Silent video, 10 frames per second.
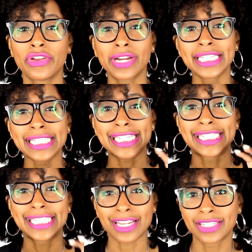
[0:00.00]
you're going to see a
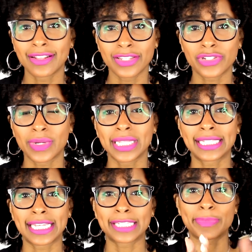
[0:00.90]
section on the screen
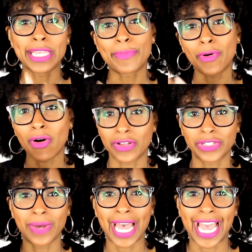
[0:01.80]
that says people
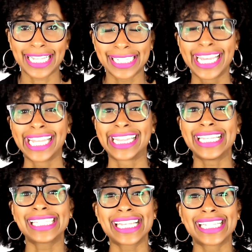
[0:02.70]
also ask.
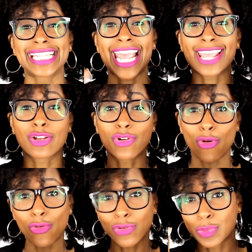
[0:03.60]
This is a
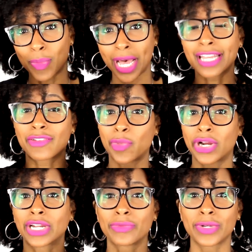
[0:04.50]
gold mine of
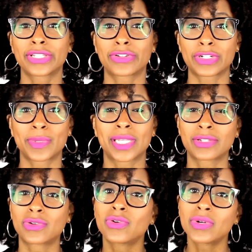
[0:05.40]
market research
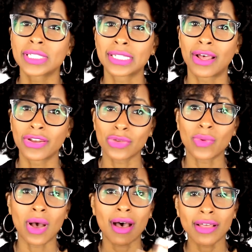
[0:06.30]
because Google is telling
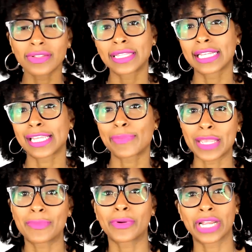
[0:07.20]
you other things that
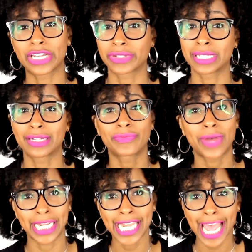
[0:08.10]
people are interested in
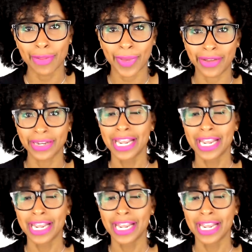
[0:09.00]
finding out about.